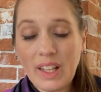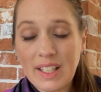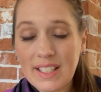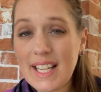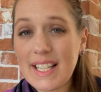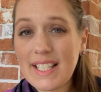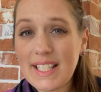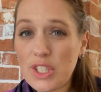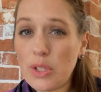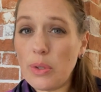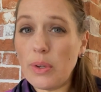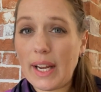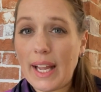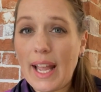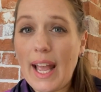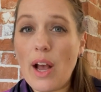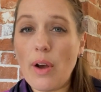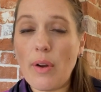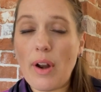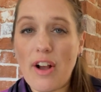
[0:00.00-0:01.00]
takes into an
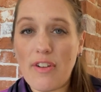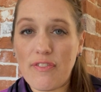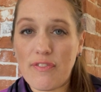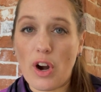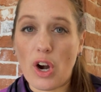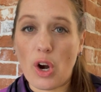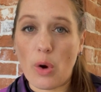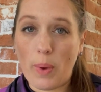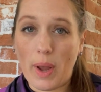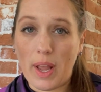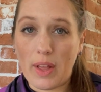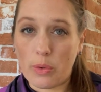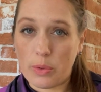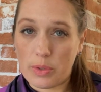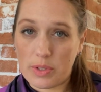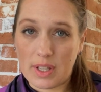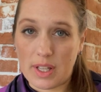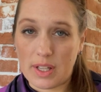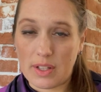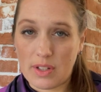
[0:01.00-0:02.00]
account how far away
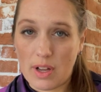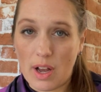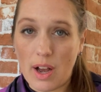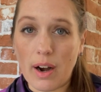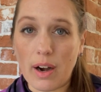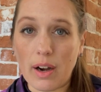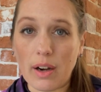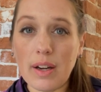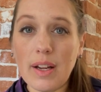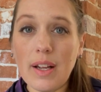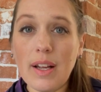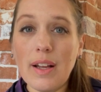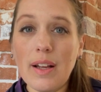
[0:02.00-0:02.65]
those things are.